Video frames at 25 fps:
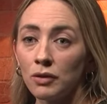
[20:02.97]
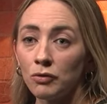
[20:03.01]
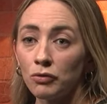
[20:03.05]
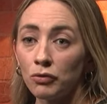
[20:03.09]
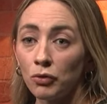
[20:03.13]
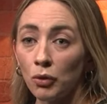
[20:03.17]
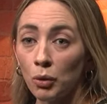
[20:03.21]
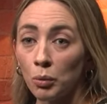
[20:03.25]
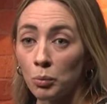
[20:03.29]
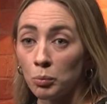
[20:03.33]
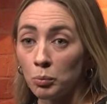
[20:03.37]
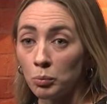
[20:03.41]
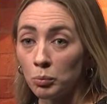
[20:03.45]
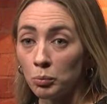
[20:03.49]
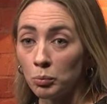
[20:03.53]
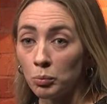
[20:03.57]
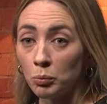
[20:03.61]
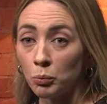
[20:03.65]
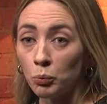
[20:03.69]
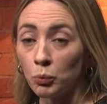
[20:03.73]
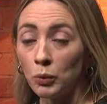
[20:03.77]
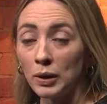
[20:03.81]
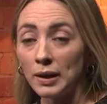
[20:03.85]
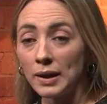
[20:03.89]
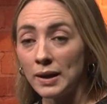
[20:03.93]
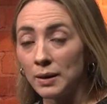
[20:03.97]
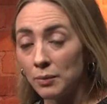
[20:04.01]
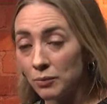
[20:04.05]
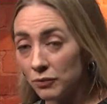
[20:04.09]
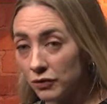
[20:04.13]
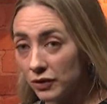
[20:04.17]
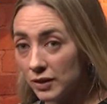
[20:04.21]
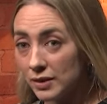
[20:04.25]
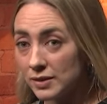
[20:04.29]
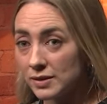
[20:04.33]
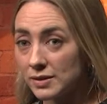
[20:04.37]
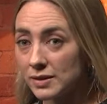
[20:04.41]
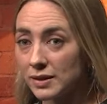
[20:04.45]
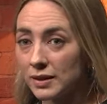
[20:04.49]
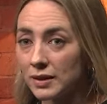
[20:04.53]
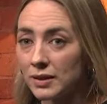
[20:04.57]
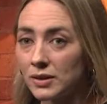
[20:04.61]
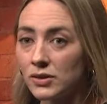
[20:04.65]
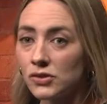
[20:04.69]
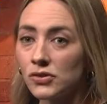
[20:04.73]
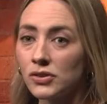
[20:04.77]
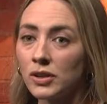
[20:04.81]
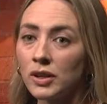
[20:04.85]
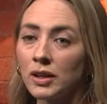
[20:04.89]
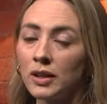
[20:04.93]
from William
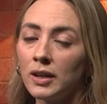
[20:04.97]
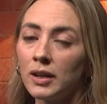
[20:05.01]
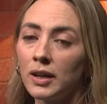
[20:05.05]
Vintage